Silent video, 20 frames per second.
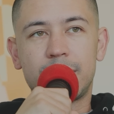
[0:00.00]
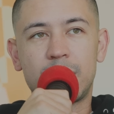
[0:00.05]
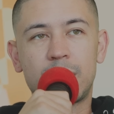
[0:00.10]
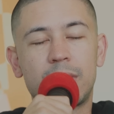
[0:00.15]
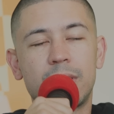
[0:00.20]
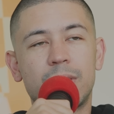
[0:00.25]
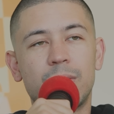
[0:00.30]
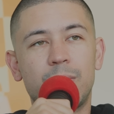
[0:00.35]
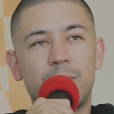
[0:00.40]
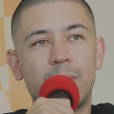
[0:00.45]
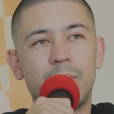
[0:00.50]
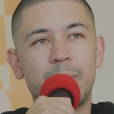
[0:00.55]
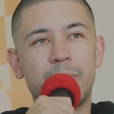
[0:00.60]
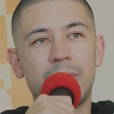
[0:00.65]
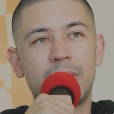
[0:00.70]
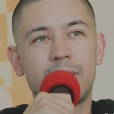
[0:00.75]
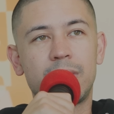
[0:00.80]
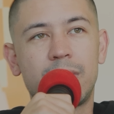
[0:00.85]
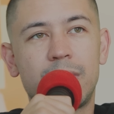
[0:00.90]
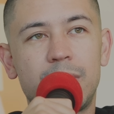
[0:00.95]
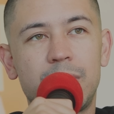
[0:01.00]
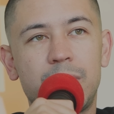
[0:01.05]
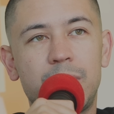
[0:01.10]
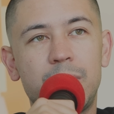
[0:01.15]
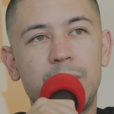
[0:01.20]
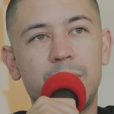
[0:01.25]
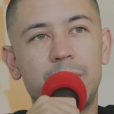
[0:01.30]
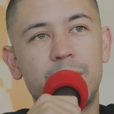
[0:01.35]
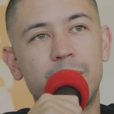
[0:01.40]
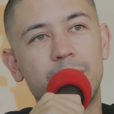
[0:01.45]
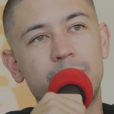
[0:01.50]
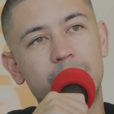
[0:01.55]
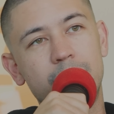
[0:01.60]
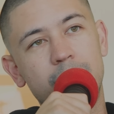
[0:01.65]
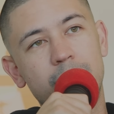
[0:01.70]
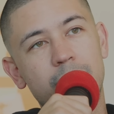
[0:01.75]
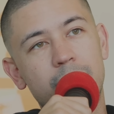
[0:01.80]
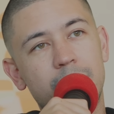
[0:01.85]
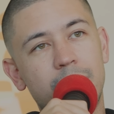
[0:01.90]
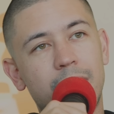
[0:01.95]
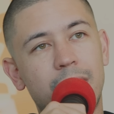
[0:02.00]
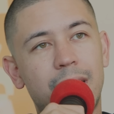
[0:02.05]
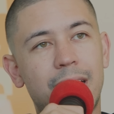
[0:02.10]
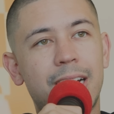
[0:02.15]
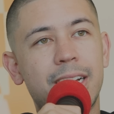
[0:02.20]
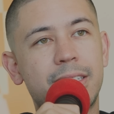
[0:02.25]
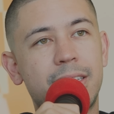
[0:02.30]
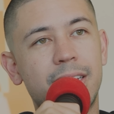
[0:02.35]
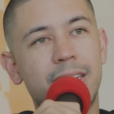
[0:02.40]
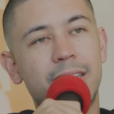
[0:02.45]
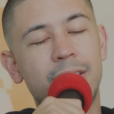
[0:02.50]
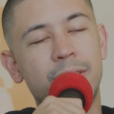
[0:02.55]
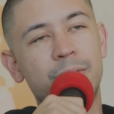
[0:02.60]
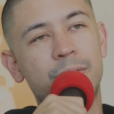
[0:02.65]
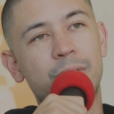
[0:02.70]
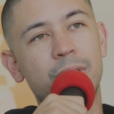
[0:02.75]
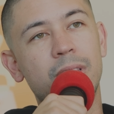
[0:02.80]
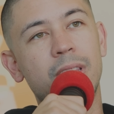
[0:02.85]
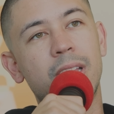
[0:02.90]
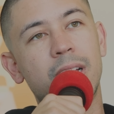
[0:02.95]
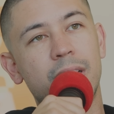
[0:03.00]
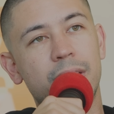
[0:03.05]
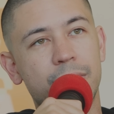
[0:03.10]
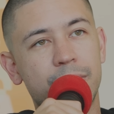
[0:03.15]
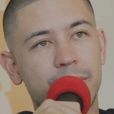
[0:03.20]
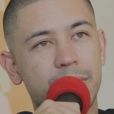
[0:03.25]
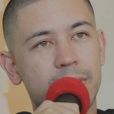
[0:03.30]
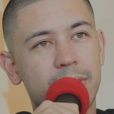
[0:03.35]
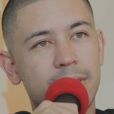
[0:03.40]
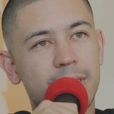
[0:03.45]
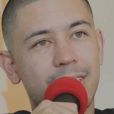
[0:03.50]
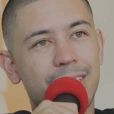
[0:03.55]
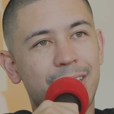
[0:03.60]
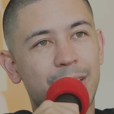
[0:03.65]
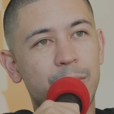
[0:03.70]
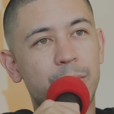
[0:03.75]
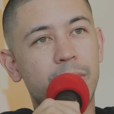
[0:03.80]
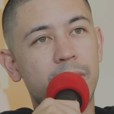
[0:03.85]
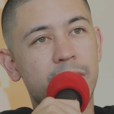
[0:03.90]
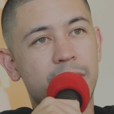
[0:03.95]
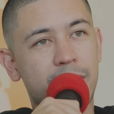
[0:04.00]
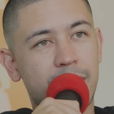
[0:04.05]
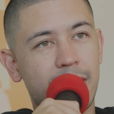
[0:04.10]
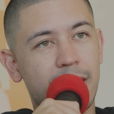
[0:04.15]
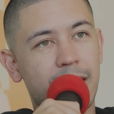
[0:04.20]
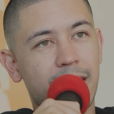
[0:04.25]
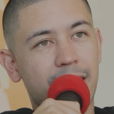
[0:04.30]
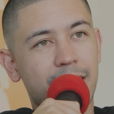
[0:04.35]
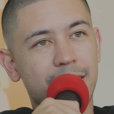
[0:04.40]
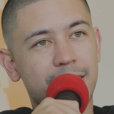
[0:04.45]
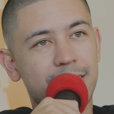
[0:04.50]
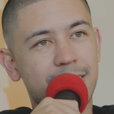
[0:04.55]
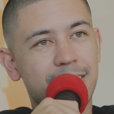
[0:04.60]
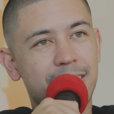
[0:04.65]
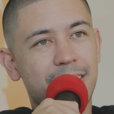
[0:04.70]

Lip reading: This is a woman who locked it in for love. And what does she get?